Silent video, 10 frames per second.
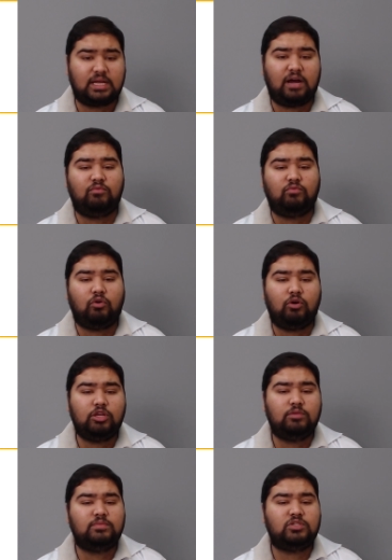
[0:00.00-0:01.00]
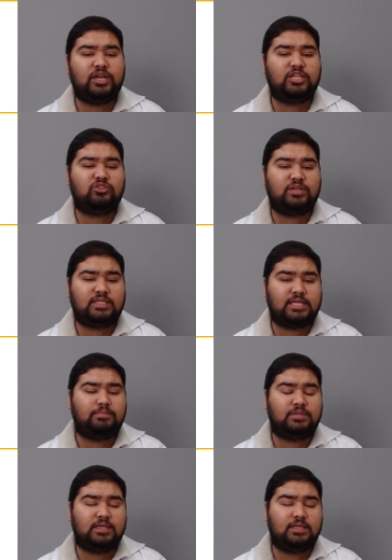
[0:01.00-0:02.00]
are volume stretch
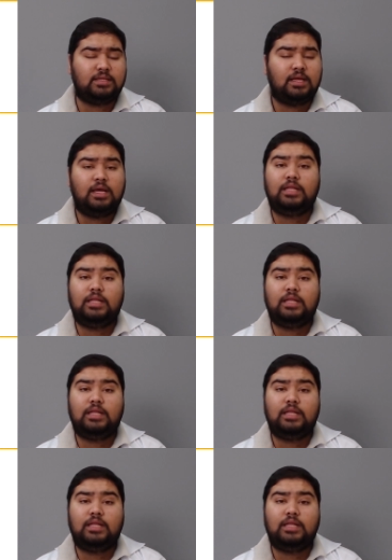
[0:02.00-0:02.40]
receptors.